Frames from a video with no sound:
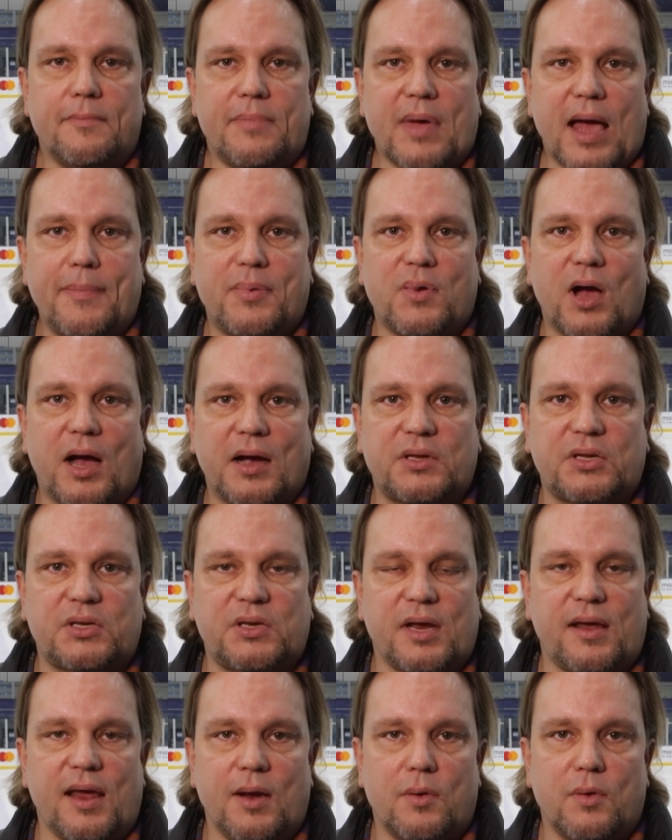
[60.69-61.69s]
Babcock
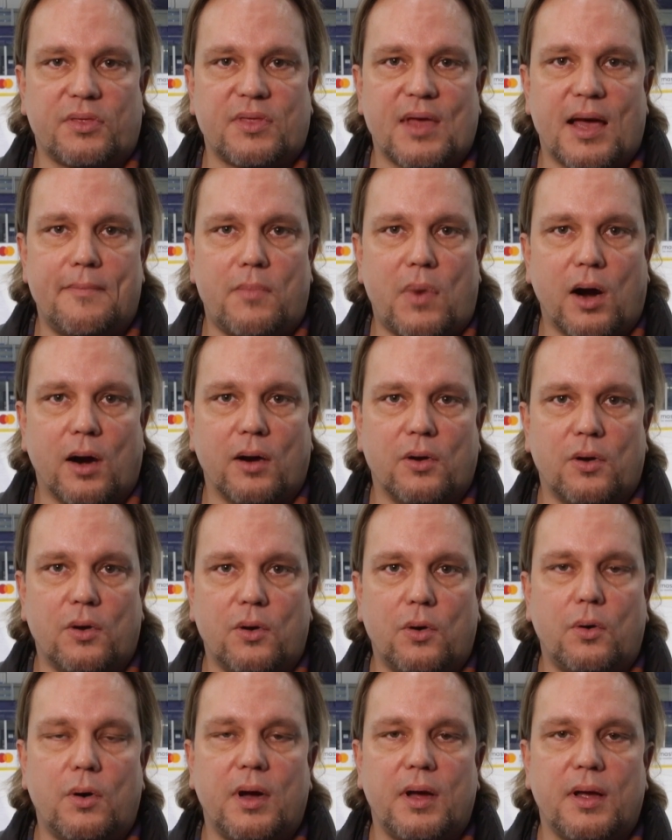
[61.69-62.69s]
sticking with that
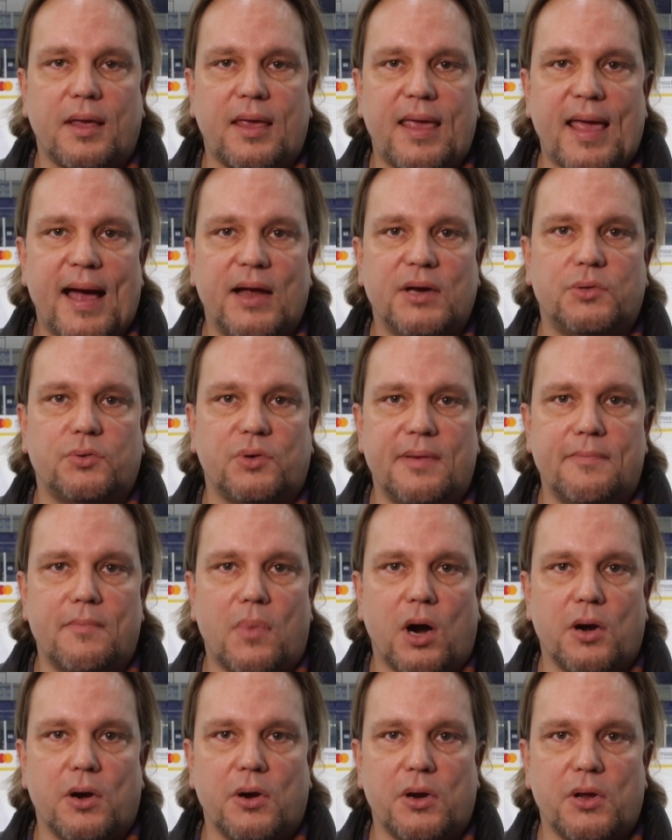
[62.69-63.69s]
Marleau, Kadri,
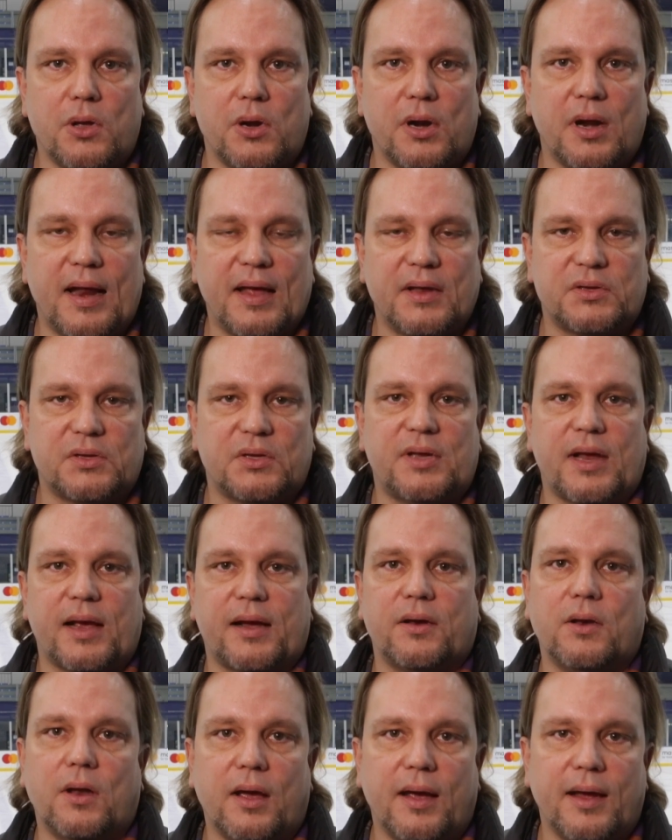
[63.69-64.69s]
Marner unit as the
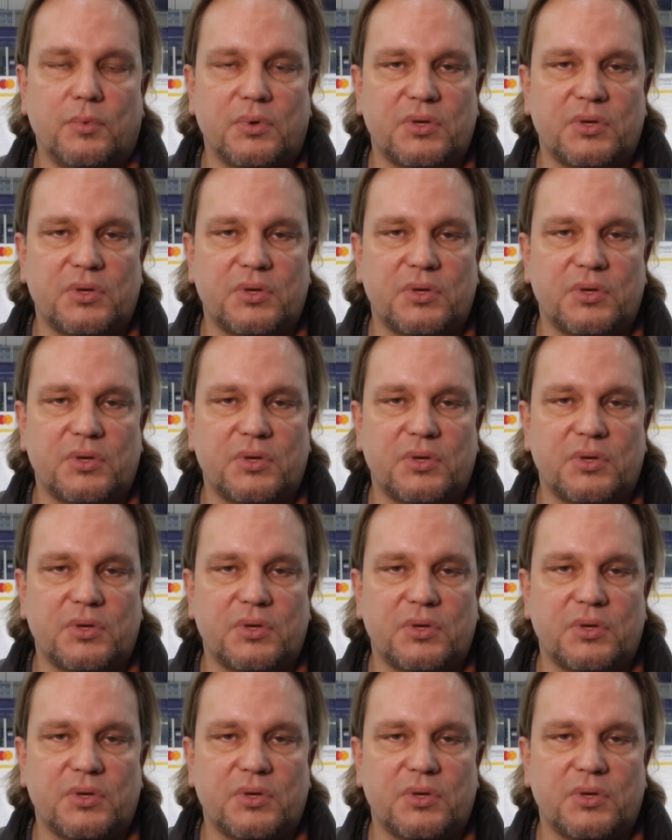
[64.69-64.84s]
second line.